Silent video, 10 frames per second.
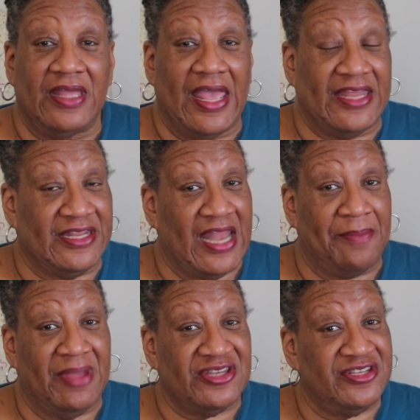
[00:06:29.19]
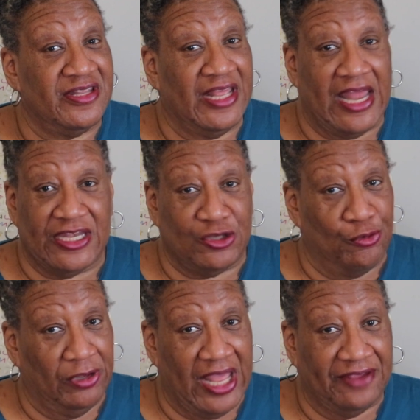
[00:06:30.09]
And did I mention that I
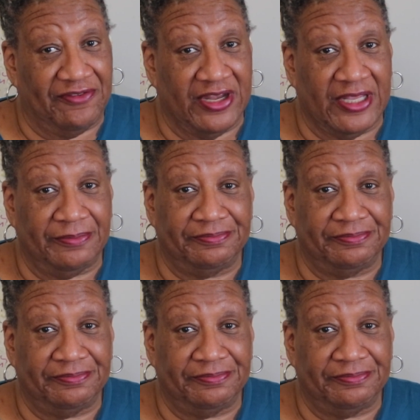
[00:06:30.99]
don't like fitting?